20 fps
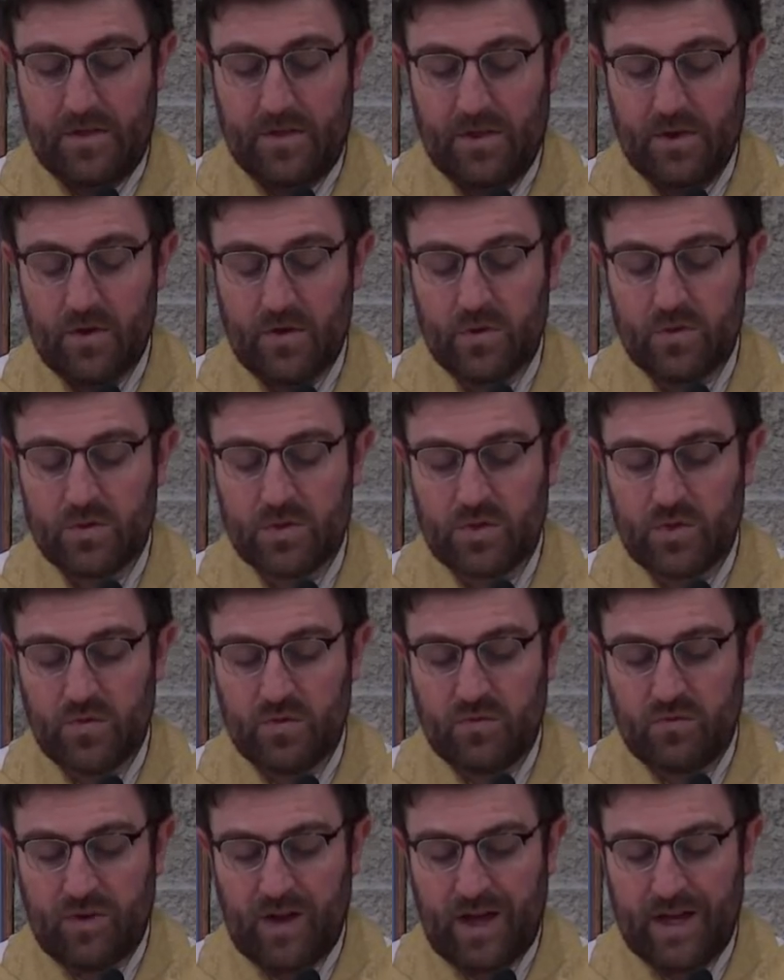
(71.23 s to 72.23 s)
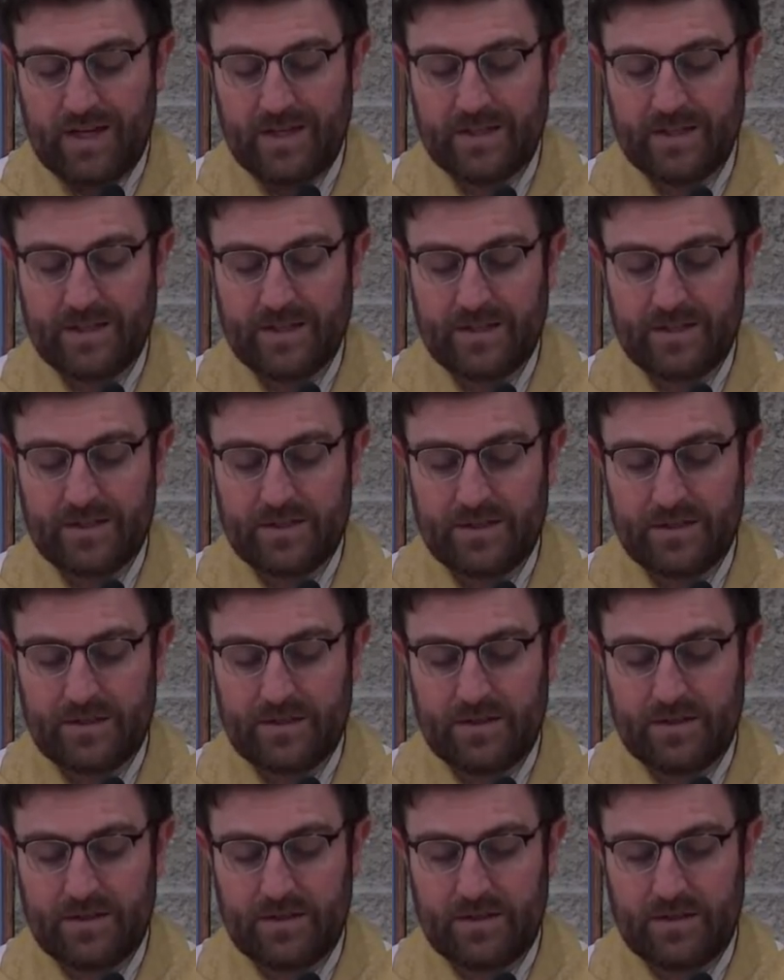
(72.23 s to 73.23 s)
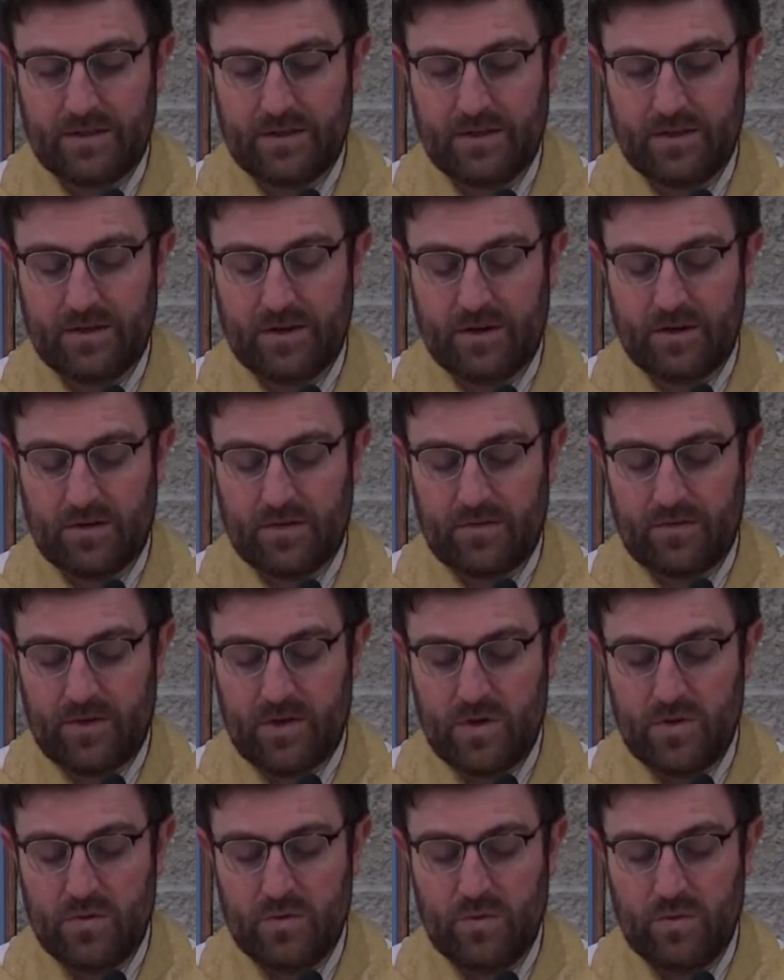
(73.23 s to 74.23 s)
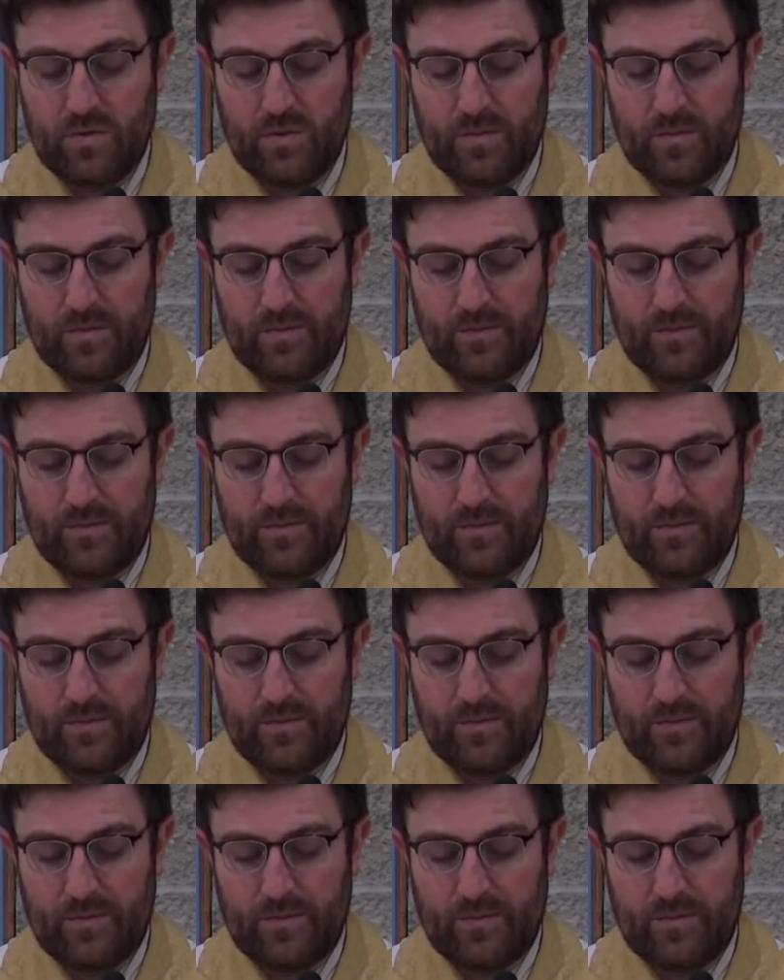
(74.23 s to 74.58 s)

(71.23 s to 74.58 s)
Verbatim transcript: And those who find it are few.